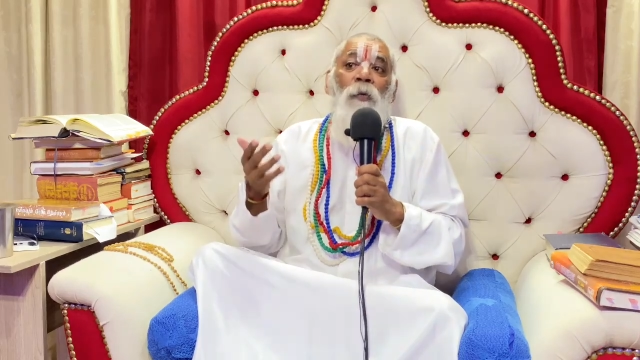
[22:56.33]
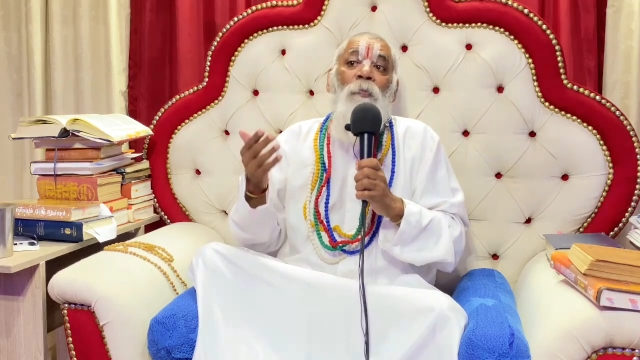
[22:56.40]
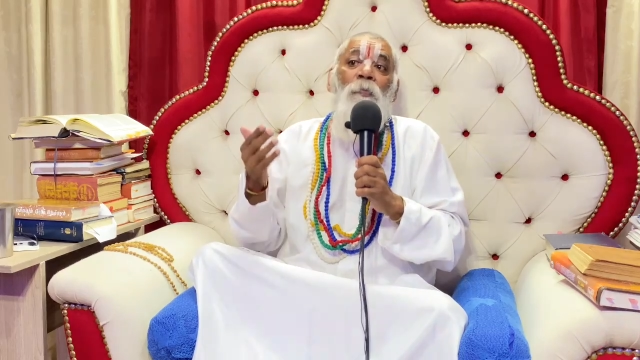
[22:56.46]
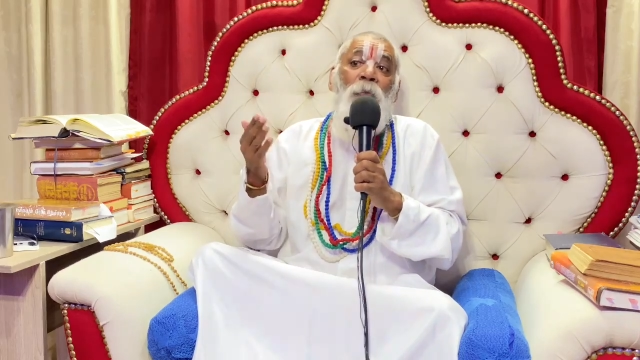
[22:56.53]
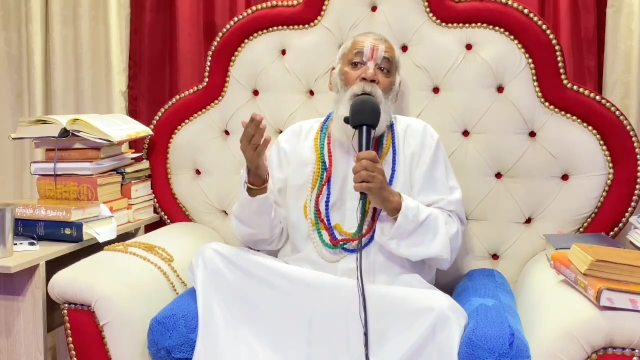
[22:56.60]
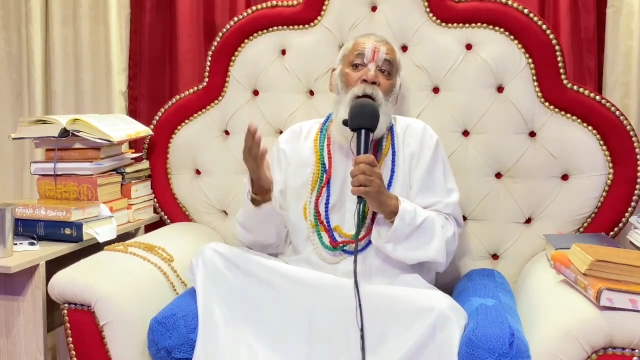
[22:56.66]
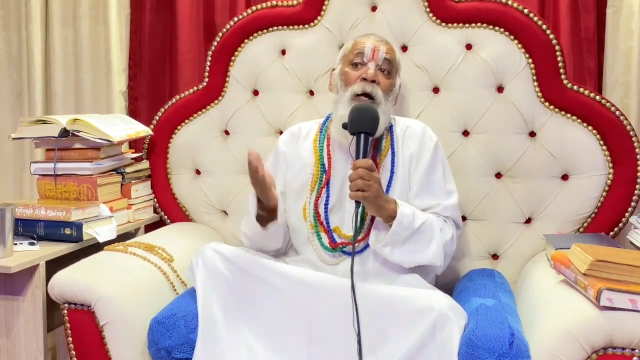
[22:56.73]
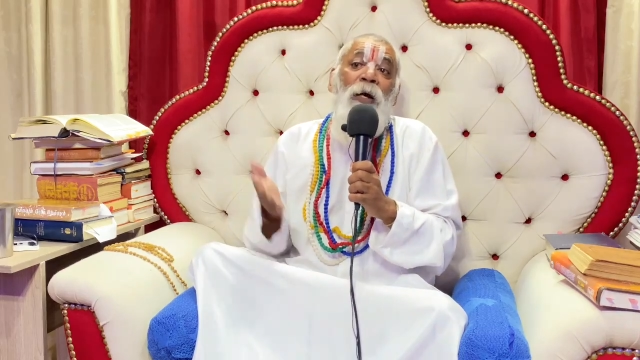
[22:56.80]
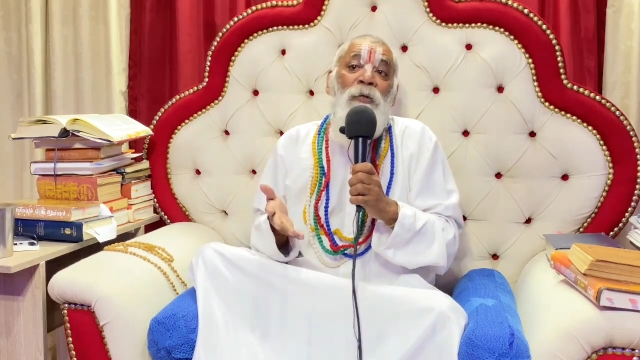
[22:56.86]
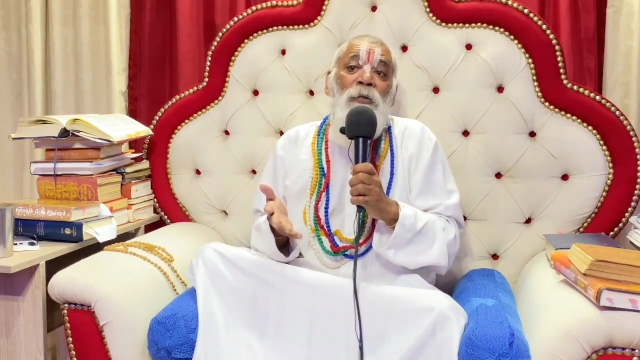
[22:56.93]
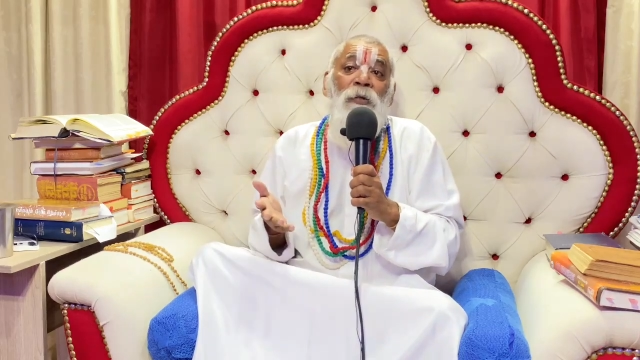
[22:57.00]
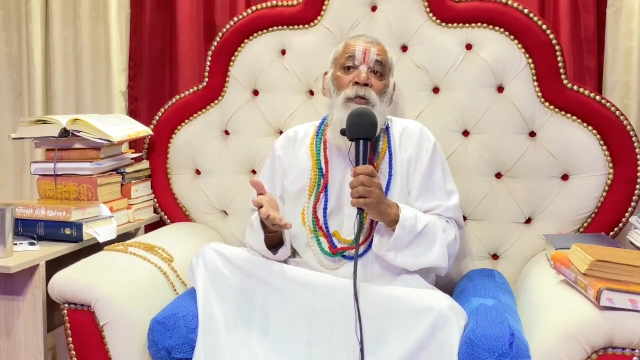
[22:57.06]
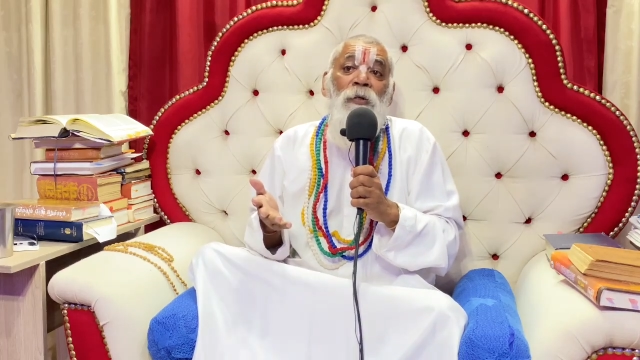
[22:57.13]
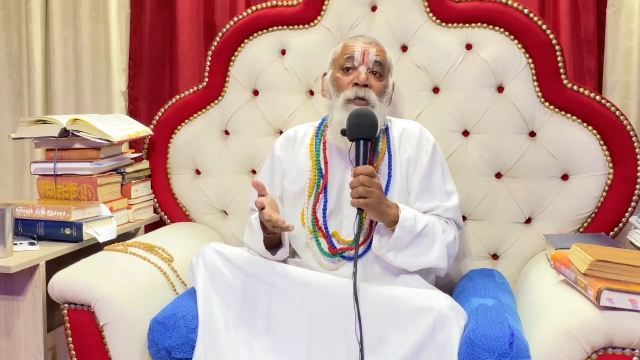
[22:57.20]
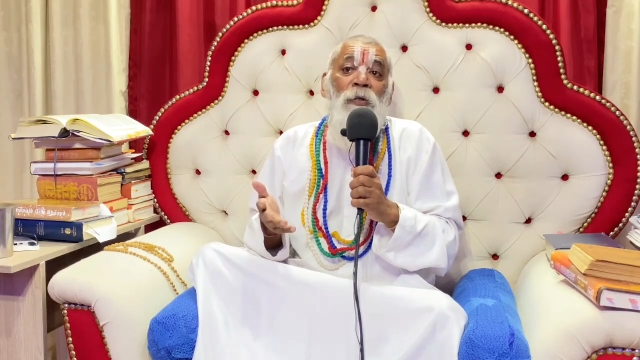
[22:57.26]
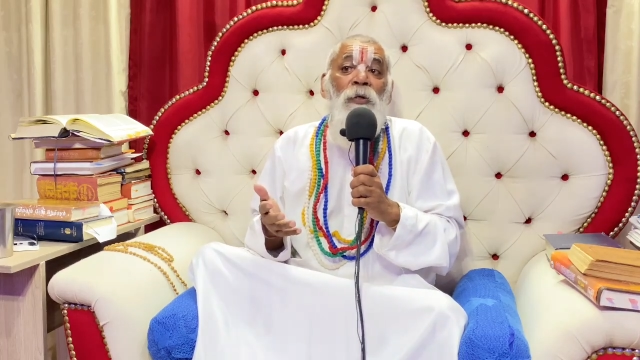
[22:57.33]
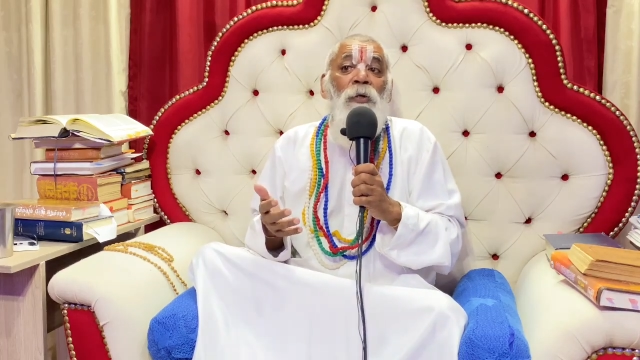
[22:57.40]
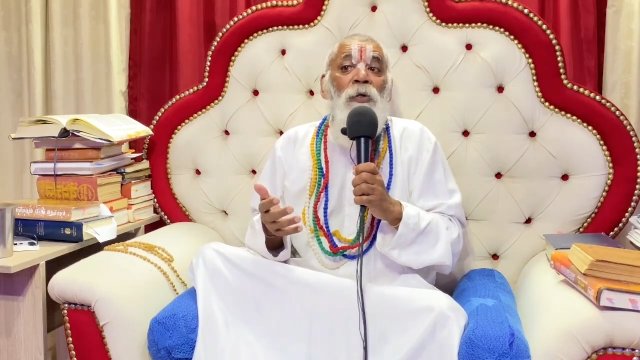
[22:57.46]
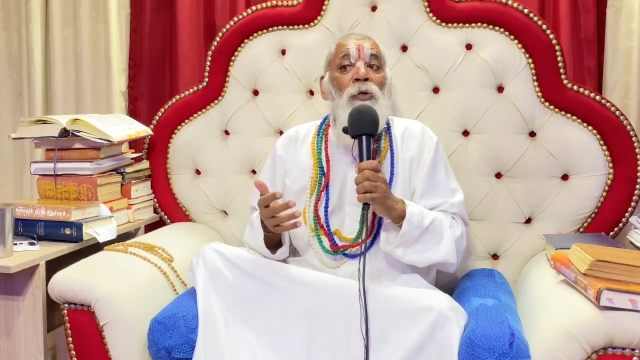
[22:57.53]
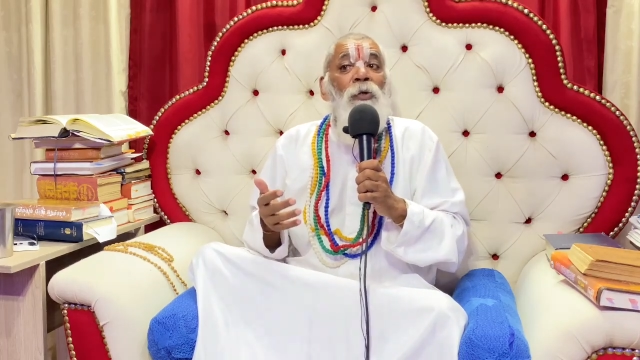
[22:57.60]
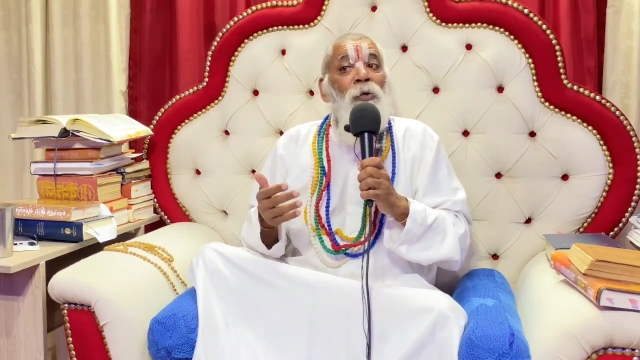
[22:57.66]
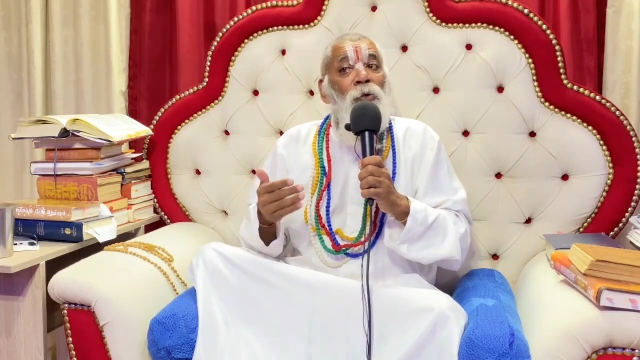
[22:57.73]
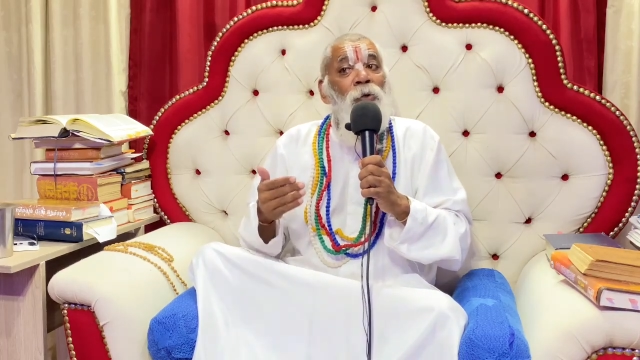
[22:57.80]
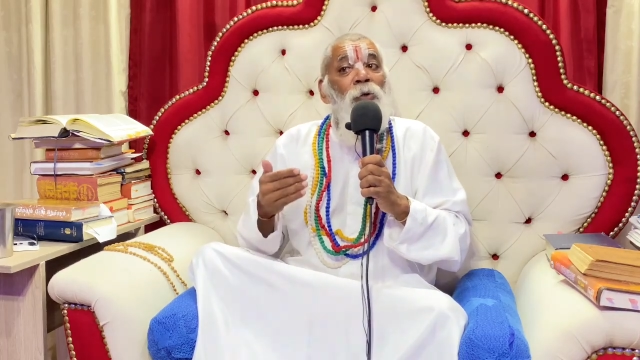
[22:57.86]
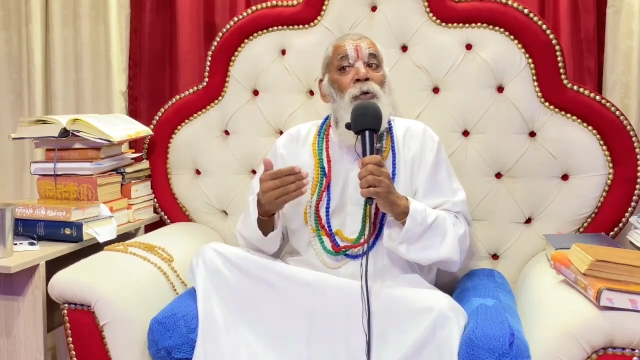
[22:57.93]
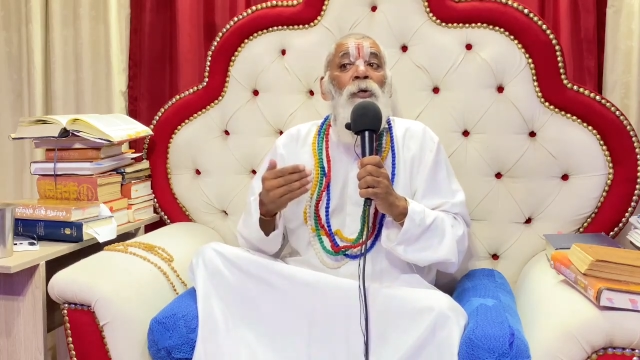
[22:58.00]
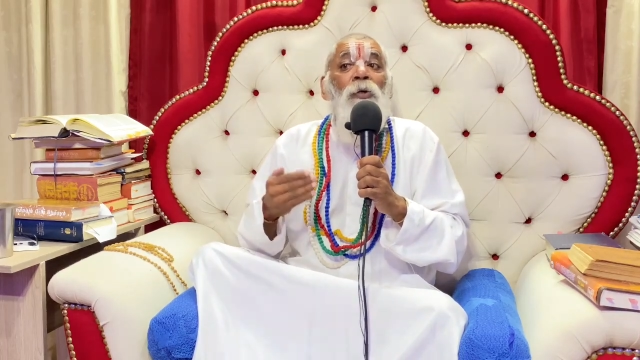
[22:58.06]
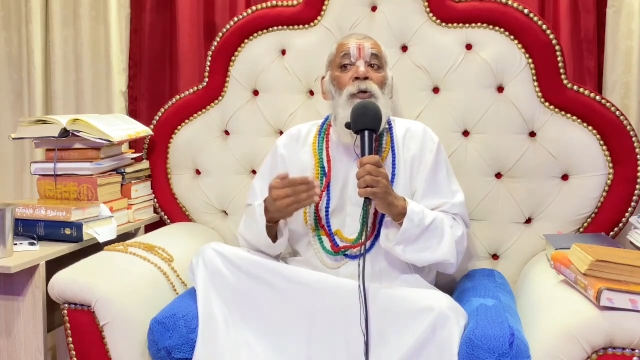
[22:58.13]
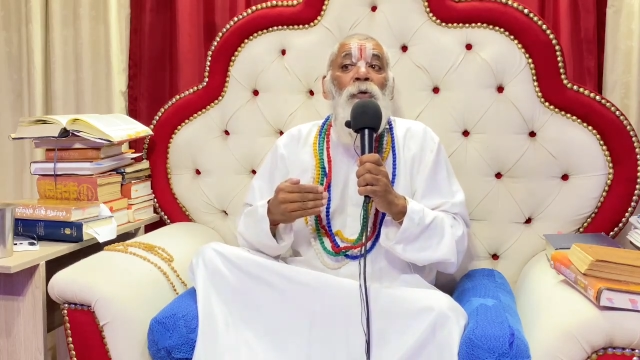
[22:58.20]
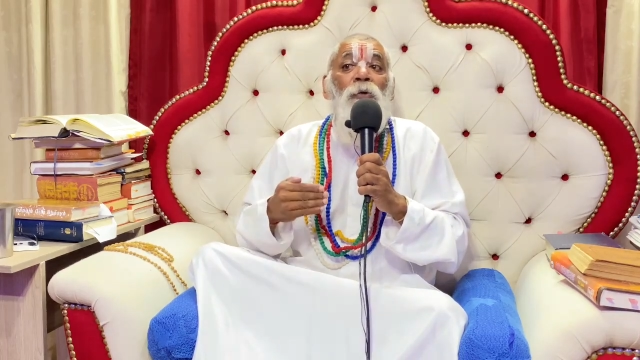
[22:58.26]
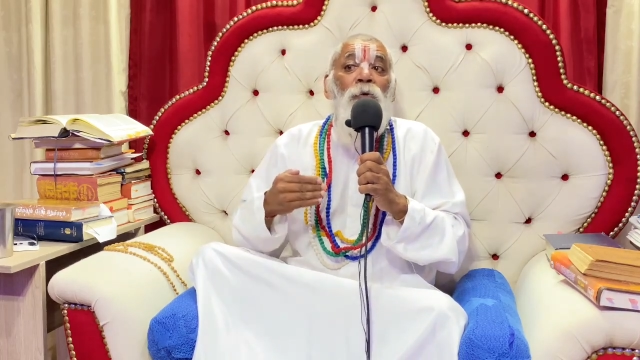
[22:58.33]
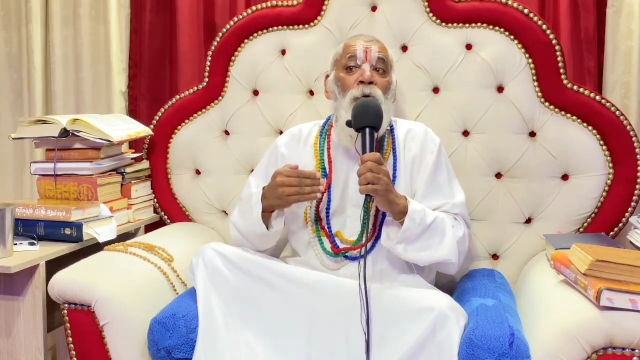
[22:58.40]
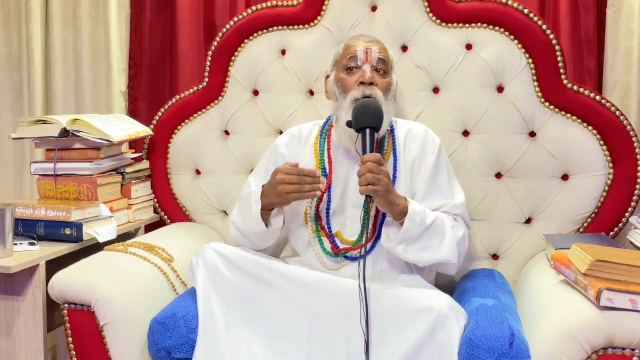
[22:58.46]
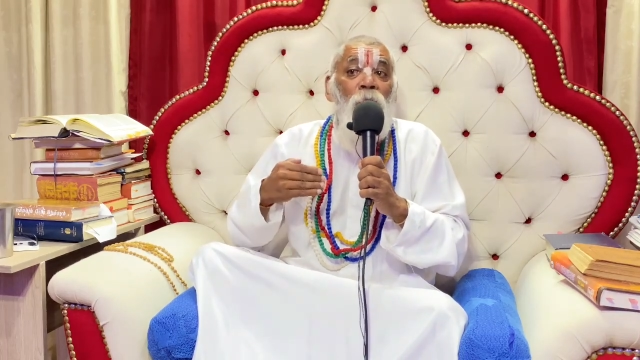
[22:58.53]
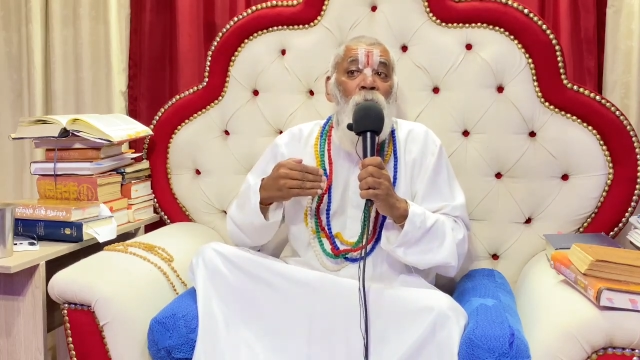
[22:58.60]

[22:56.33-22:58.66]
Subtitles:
But you